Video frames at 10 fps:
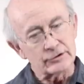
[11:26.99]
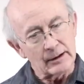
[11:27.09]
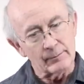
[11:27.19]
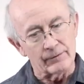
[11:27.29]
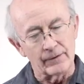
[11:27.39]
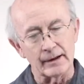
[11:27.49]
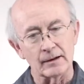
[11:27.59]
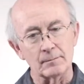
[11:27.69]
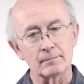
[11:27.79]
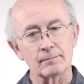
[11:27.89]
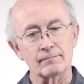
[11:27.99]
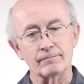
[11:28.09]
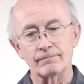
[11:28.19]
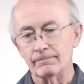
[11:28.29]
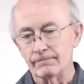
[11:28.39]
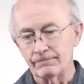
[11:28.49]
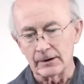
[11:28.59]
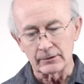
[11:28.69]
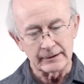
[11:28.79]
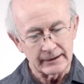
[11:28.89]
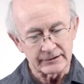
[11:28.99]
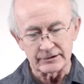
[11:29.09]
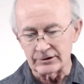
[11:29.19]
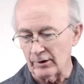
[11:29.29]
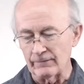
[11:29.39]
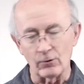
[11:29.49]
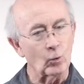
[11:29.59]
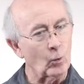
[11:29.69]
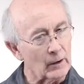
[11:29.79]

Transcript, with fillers: some of them felt it necessary for